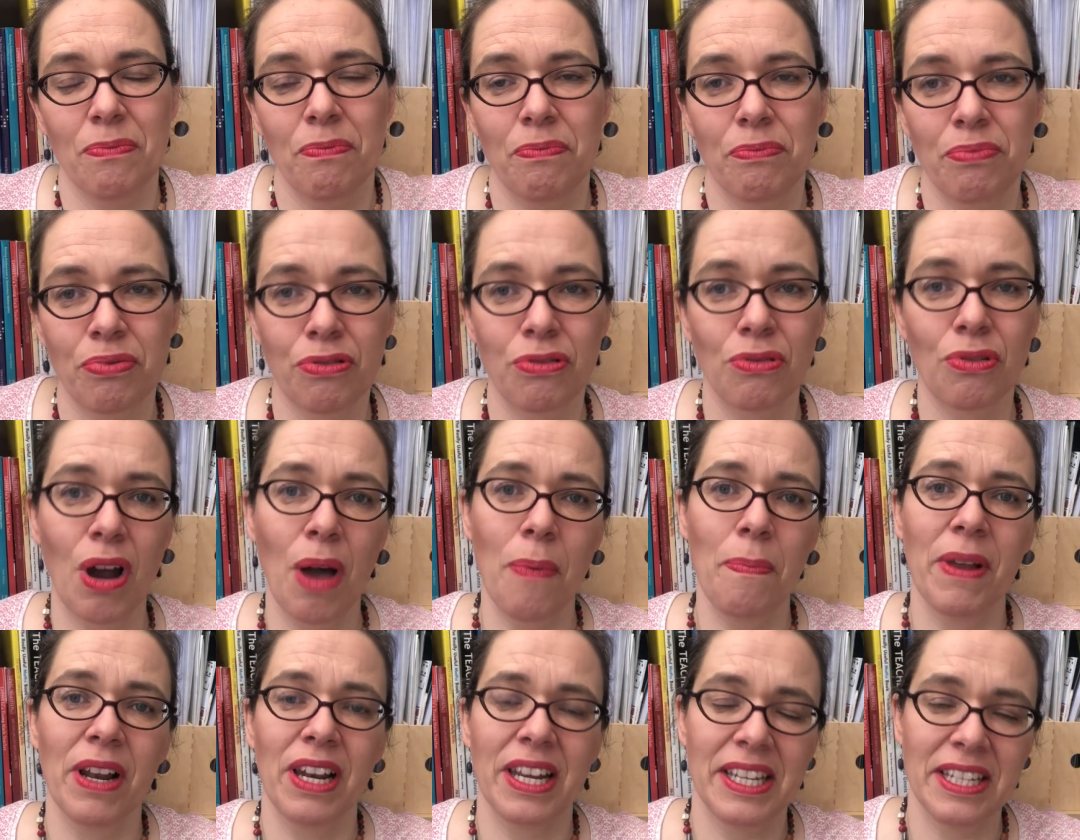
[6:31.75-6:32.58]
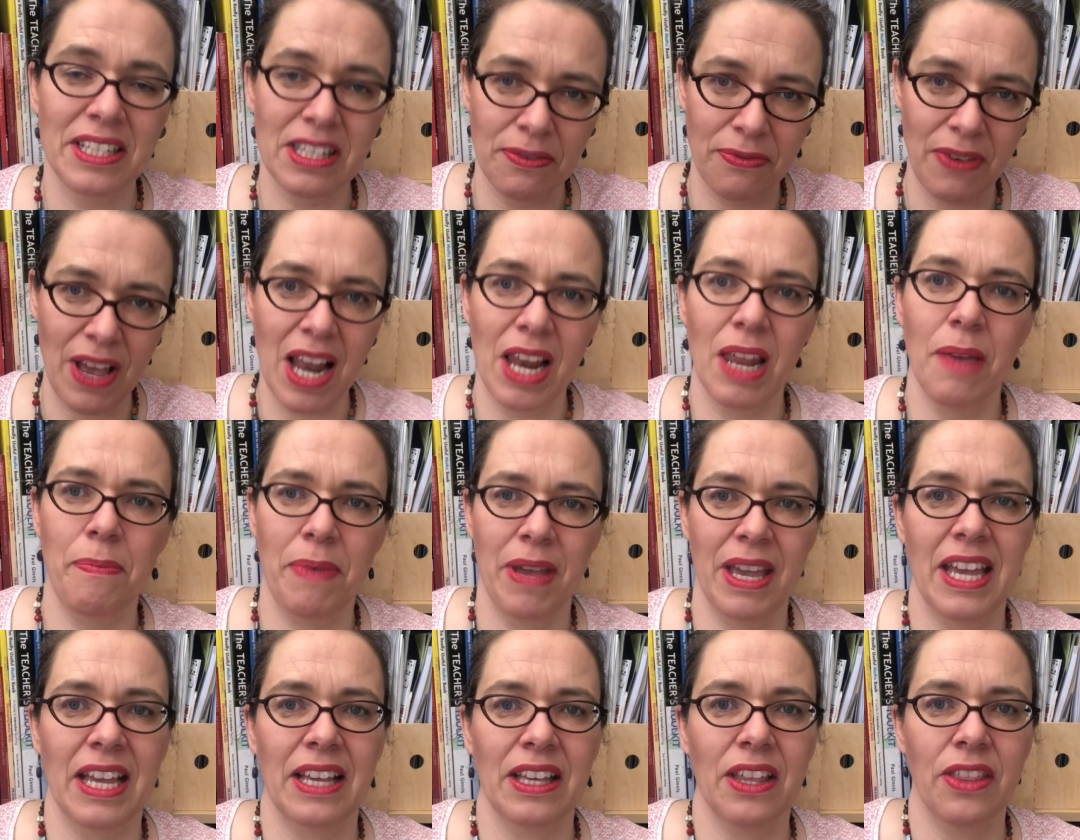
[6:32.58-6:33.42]
properly
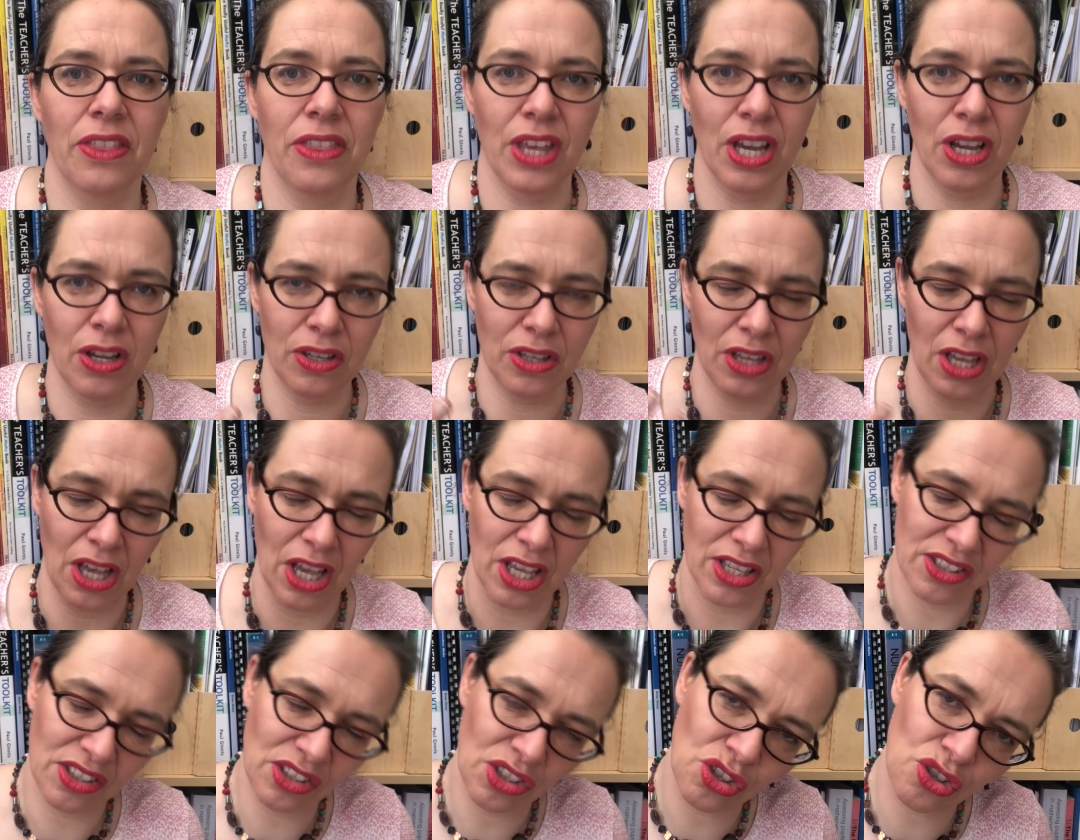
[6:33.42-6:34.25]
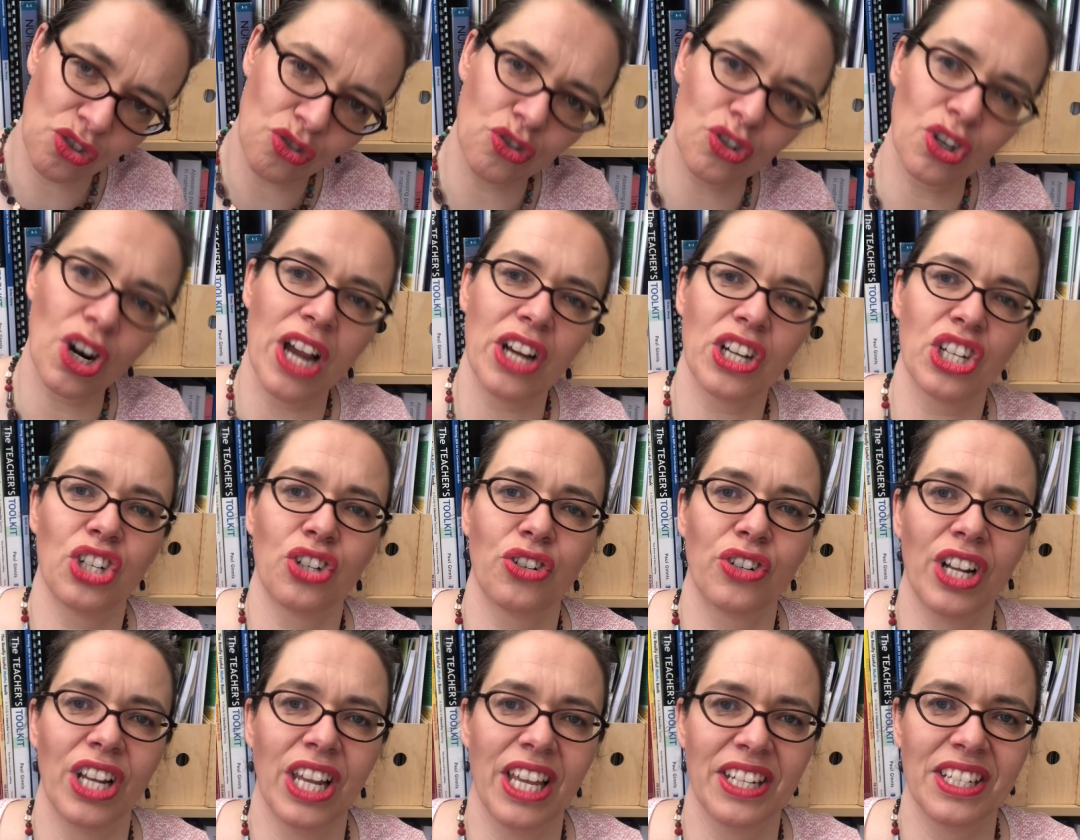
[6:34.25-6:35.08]
developing the
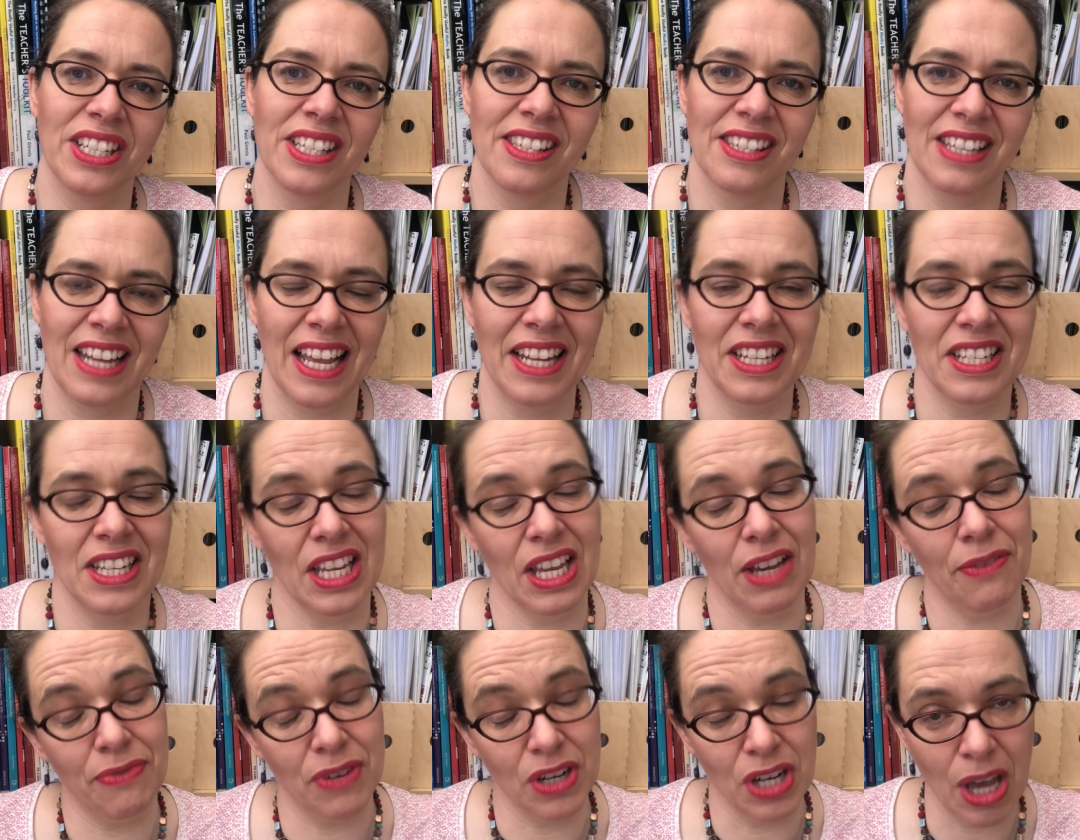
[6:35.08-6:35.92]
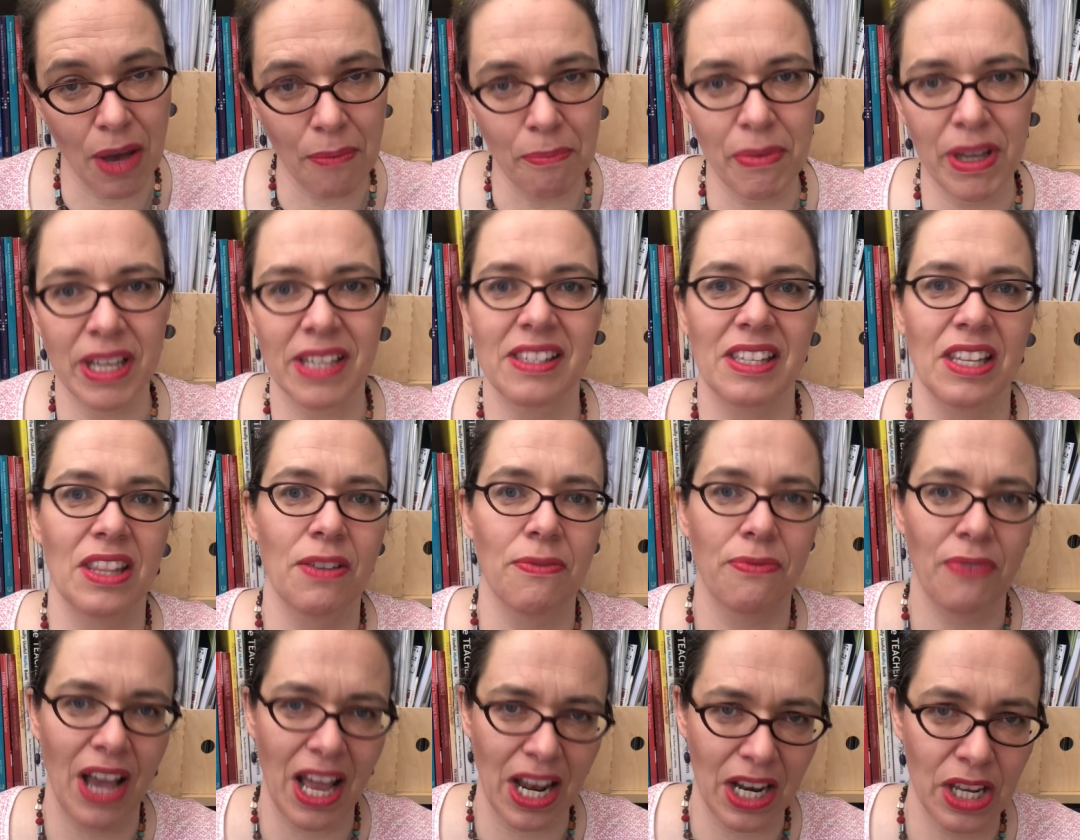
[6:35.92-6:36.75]
structural understanding of numbers and the
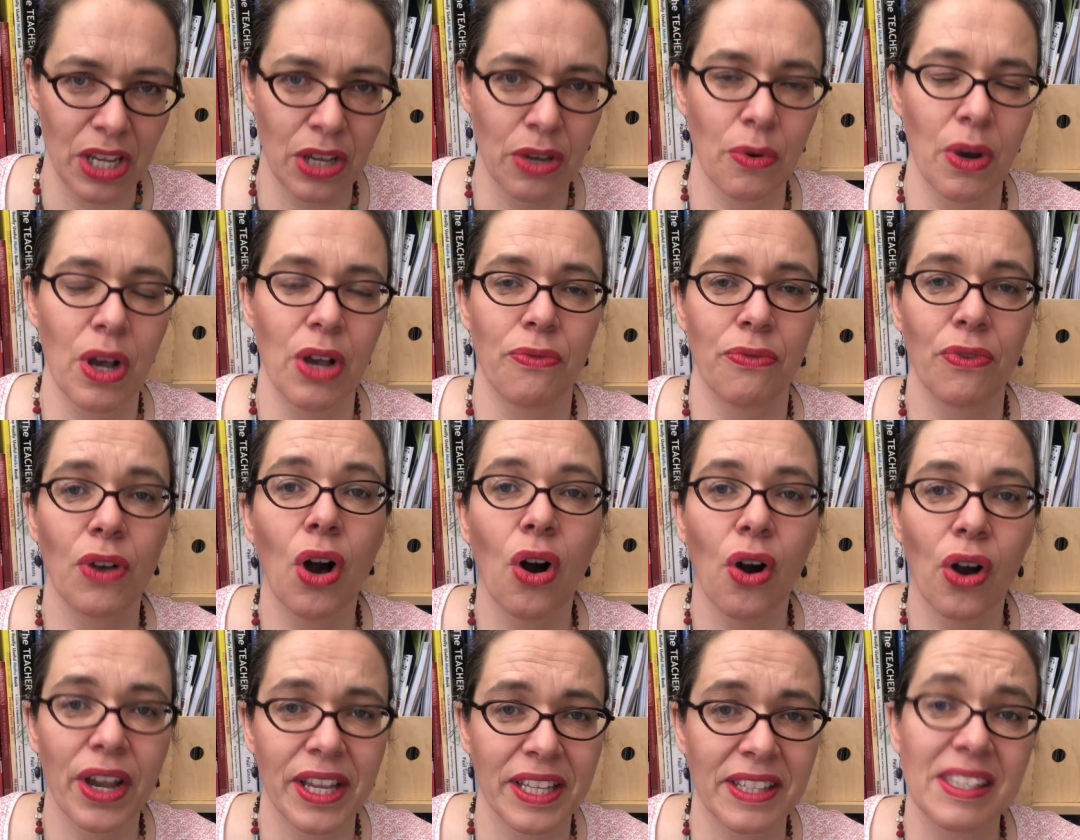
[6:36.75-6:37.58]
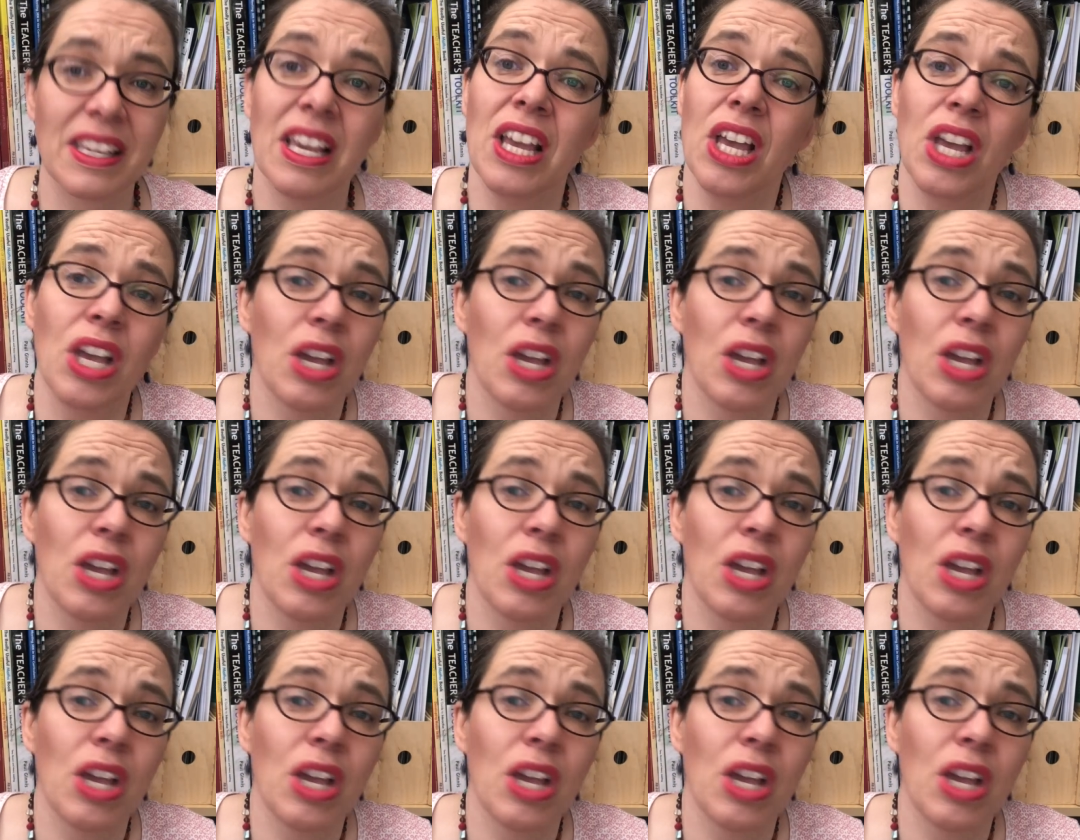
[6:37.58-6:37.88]
value of coins,